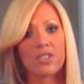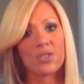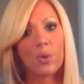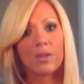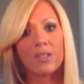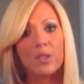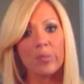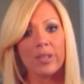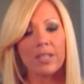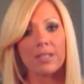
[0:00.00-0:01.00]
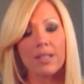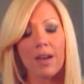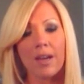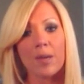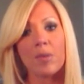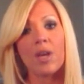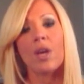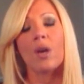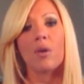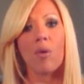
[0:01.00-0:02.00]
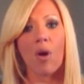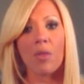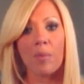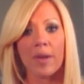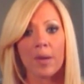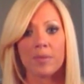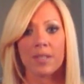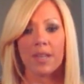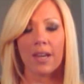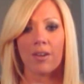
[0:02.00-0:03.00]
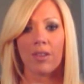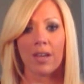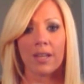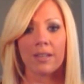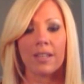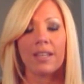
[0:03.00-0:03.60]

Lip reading: just go a little bit at a time, go all the way up to the hairline,